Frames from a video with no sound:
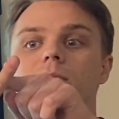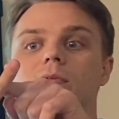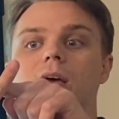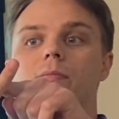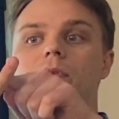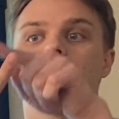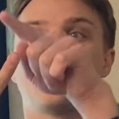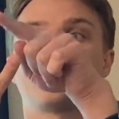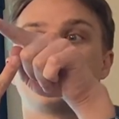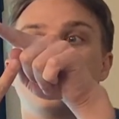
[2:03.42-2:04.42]
September,
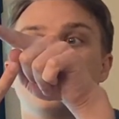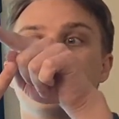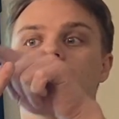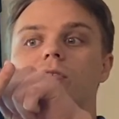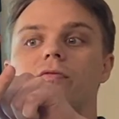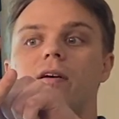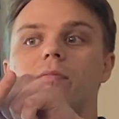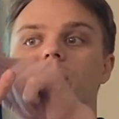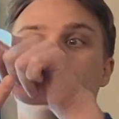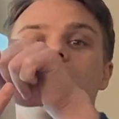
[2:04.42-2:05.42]
October,
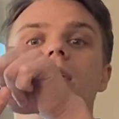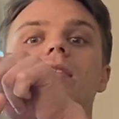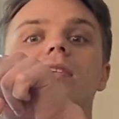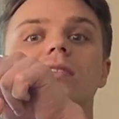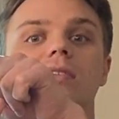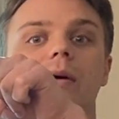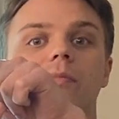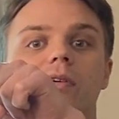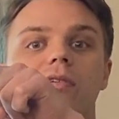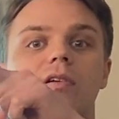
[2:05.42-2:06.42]
November,
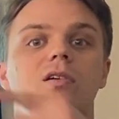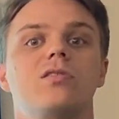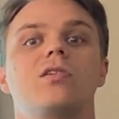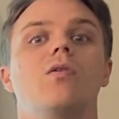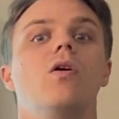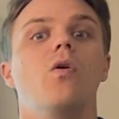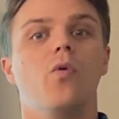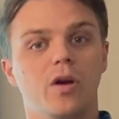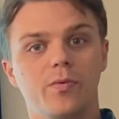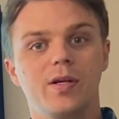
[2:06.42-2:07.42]
December. So
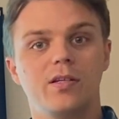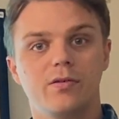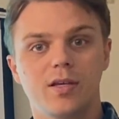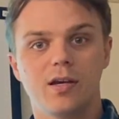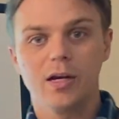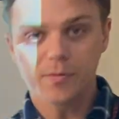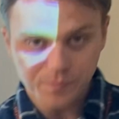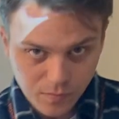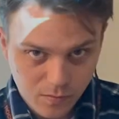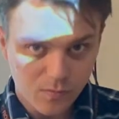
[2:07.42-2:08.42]
what are we doing here?
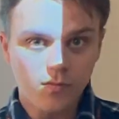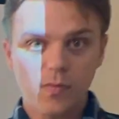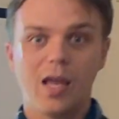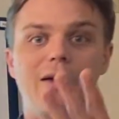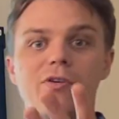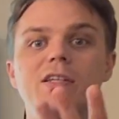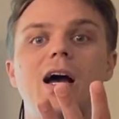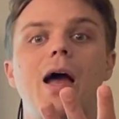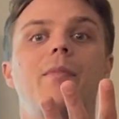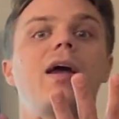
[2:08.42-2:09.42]
Every
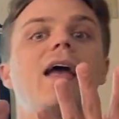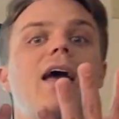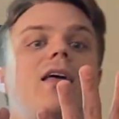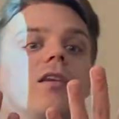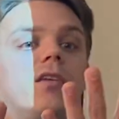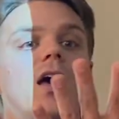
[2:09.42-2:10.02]
time I end